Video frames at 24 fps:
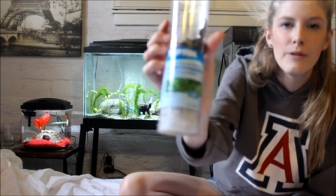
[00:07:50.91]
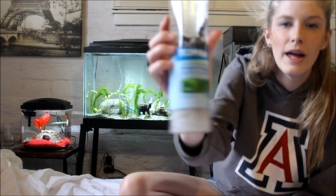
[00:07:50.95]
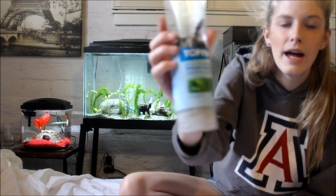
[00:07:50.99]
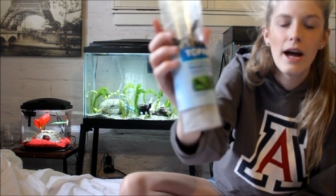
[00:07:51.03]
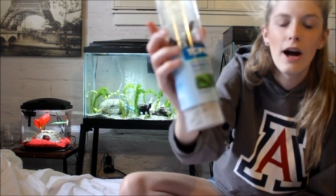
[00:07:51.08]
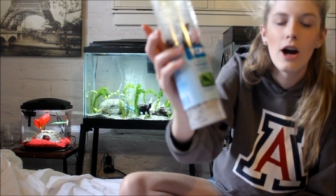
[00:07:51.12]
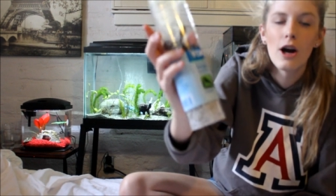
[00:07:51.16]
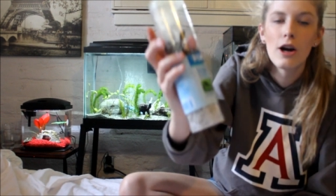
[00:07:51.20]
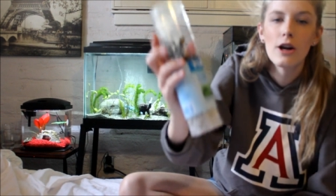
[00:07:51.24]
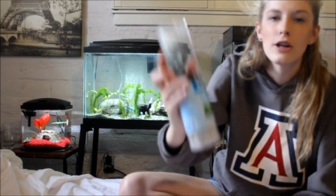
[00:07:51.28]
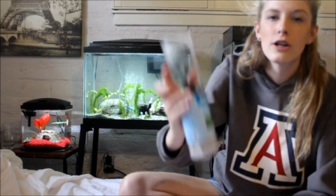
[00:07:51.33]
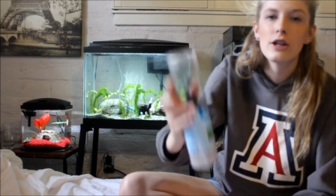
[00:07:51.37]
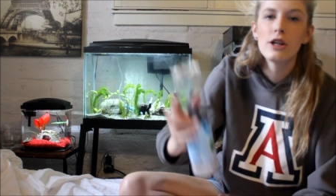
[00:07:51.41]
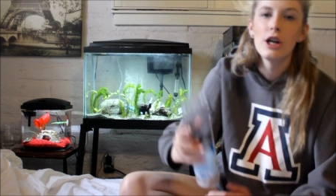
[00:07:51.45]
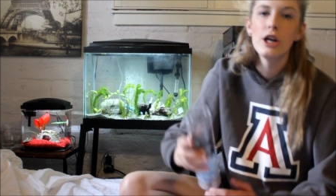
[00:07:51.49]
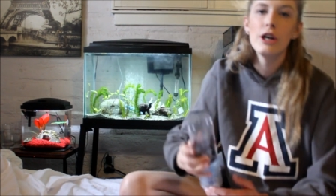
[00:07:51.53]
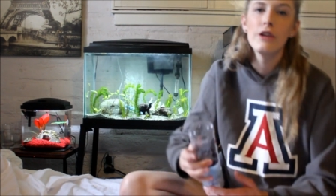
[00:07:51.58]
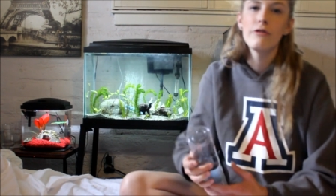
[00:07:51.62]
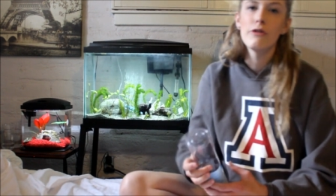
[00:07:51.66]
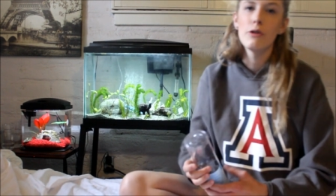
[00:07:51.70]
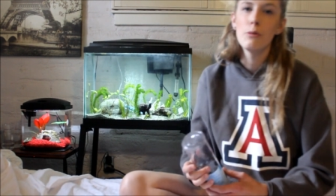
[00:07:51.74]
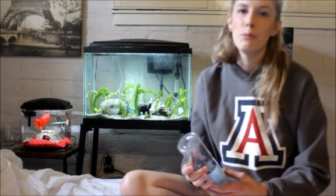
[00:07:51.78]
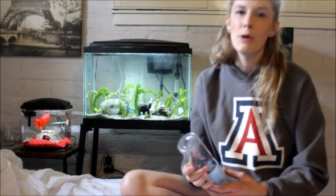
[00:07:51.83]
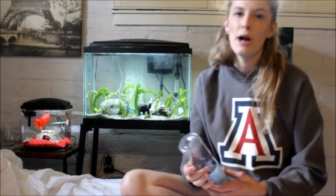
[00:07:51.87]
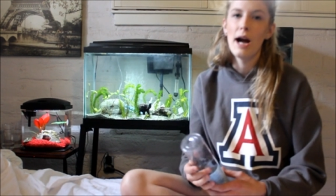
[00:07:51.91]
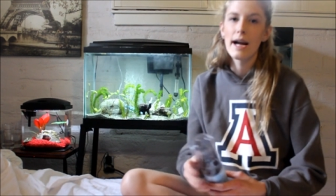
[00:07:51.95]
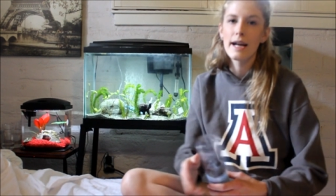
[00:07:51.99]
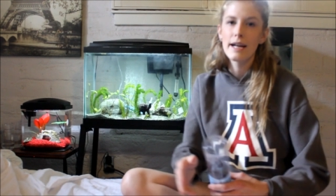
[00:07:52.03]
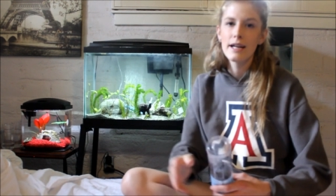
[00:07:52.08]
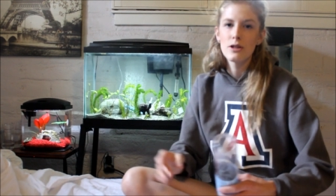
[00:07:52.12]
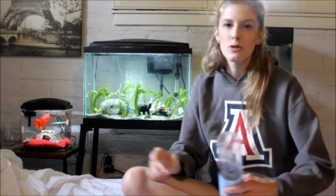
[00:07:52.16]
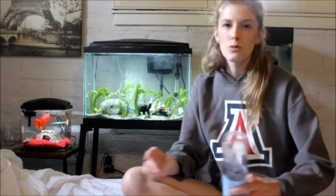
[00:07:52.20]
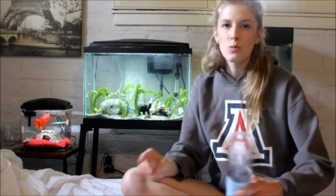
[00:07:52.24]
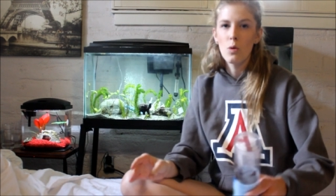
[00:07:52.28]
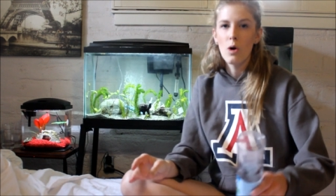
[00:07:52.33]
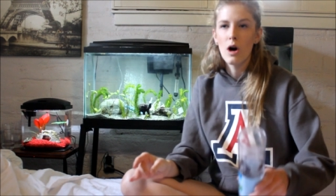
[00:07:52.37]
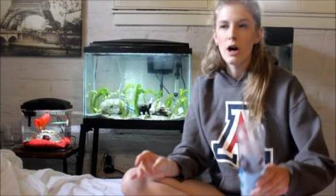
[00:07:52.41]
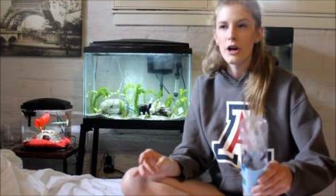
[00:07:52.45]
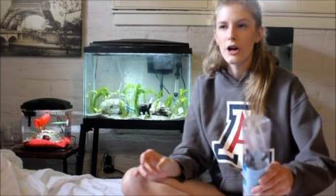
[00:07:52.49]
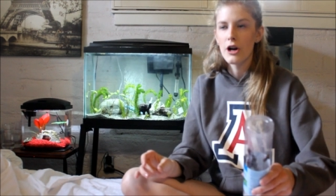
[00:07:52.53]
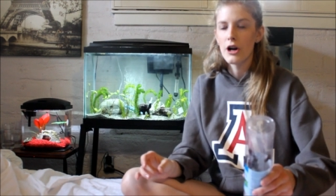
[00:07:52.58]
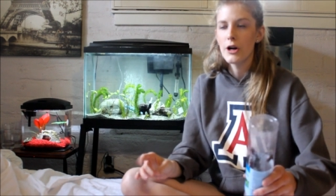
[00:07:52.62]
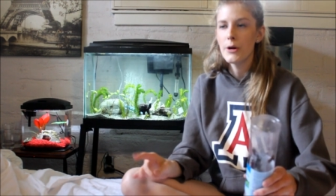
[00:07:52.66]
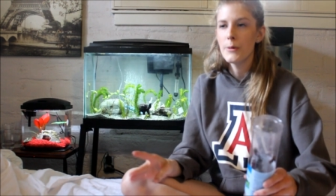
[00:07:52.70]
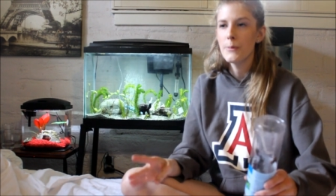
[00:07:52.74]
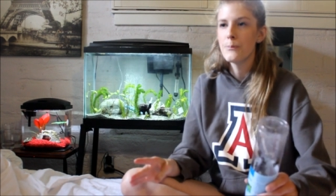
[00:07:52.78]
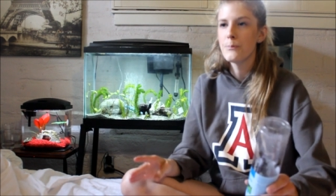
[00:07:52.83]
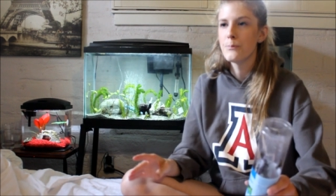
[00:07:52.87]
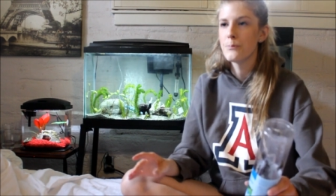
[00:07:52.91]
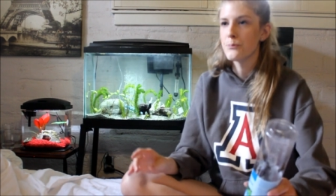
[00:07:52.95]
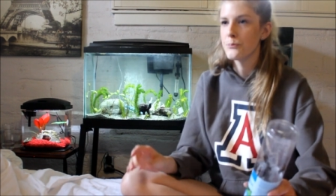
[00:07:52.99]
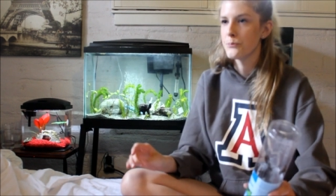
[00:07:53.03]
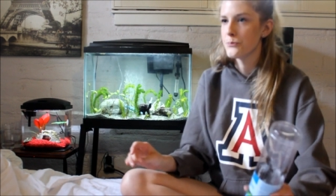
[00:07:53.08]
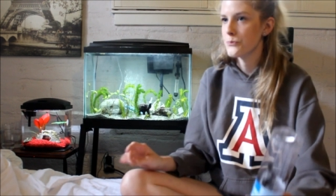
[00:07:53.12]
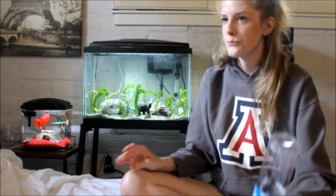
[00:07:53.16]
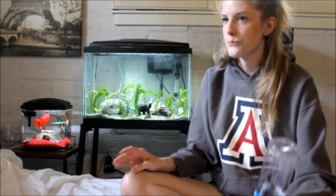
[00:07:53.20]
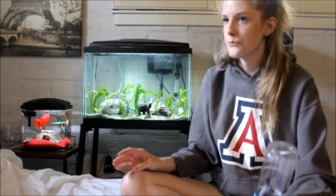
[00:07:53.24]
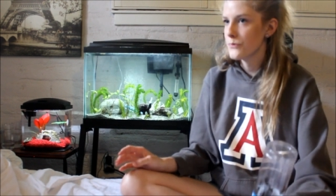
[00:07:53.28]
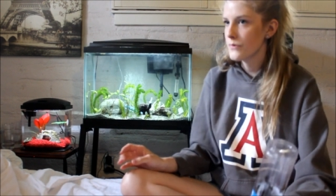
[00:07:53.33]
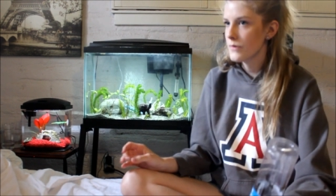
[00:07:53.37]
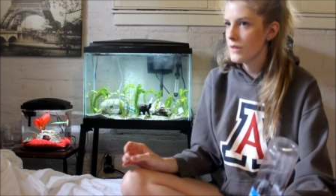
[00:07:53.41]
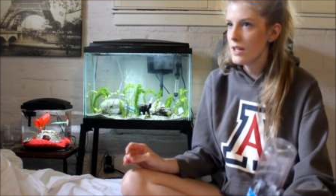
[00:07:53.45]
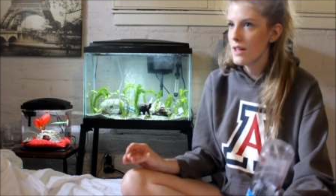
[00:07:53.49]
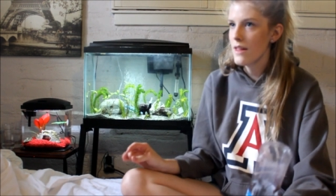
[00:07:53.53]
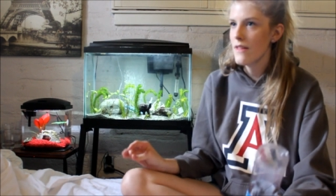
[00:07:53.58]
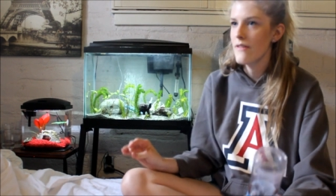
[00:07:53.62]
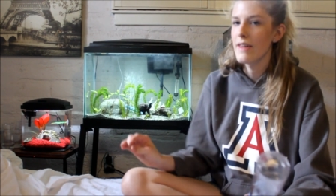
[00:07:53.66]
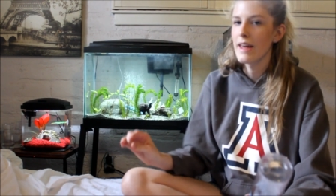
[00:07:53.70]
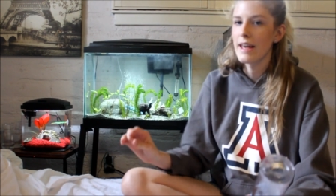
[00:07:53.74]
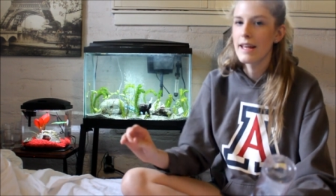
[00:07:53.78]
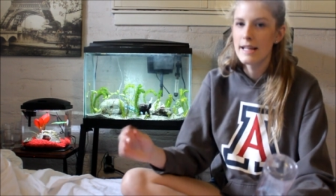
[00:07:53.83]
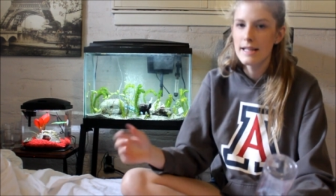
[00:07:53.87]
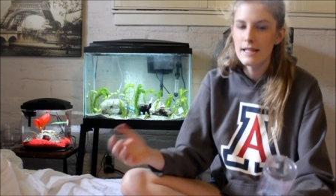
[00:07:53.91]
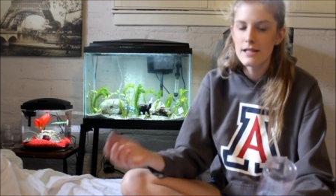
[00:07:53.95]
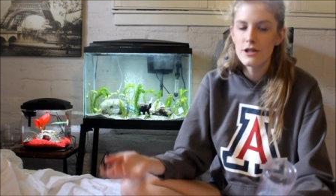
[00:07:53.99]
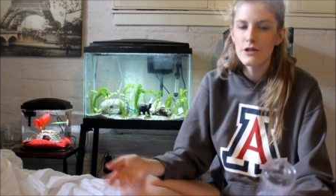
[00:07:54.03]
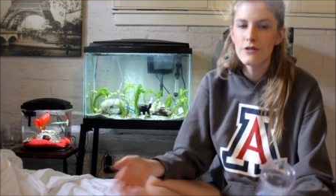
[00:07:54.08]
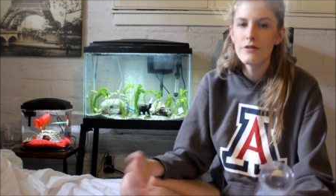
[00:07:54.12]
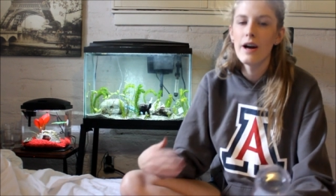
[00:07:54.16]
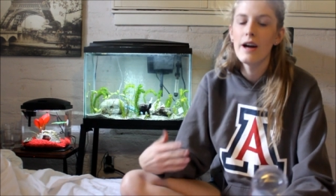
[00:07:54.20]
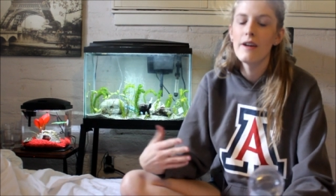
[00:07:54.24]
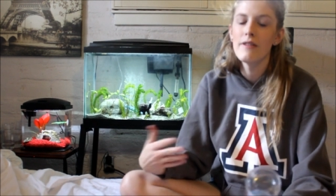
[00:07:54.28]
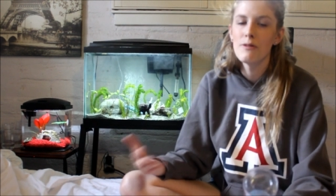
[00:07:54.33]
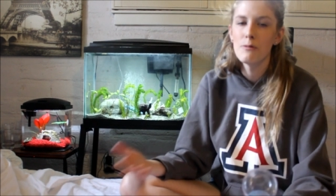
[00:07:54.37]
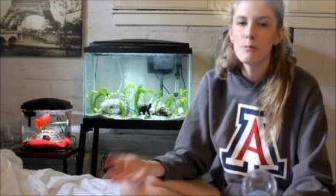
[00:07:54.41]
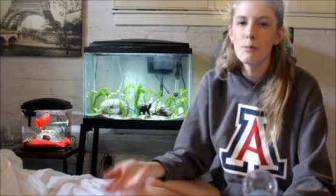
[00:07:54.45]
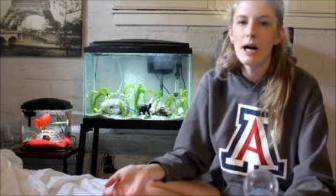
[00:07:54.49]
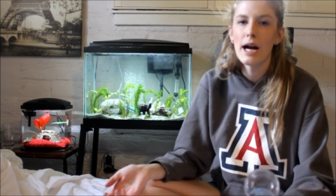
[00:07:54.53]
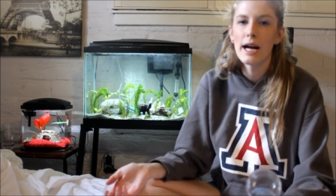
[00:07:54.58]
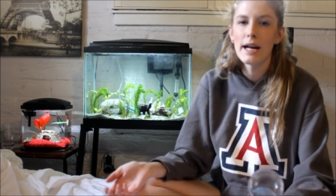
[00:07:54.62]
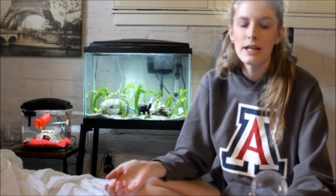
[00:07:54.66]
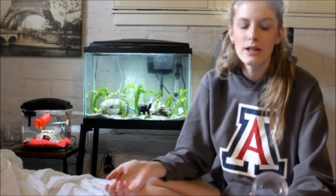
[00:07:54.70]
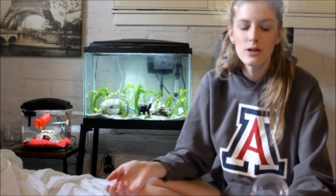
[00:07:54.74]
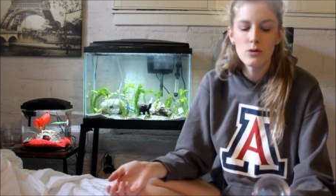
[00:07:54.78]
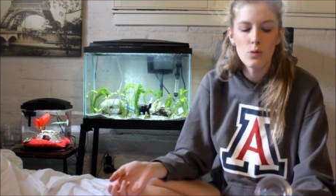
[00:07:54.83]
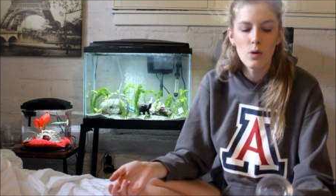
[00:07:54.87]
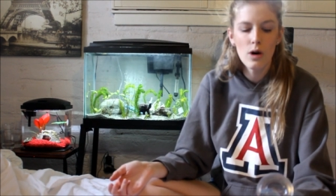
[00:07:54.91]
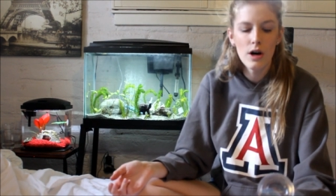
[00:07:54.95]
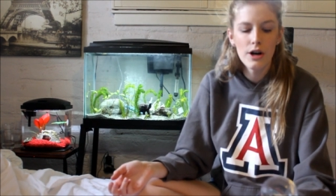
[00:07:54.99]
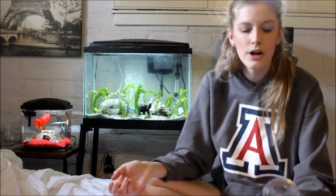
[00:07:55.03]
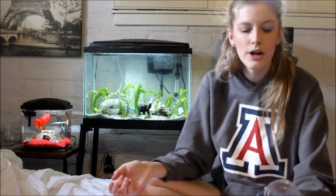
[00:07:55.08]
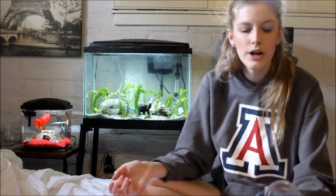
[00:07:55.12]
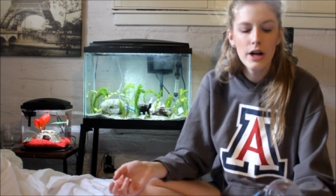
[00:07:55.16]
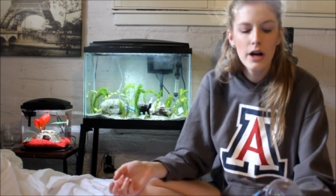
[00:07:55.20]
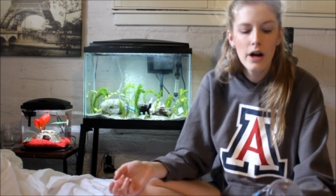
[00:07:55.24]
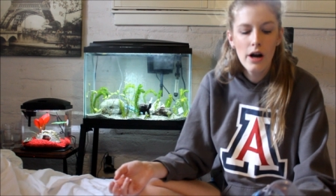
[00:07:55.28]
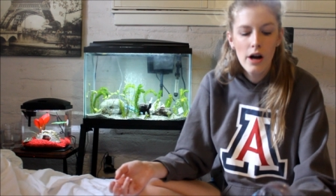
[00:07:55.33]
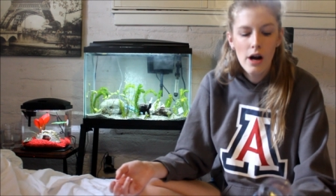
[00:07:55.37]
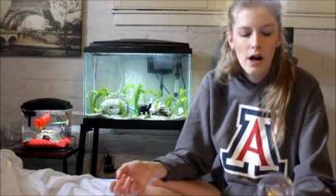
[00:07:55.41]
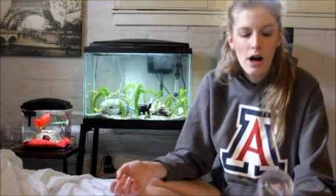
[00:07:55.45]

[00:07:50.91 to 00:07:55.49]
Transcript: that are good for brackish water, that can survive in brackish water.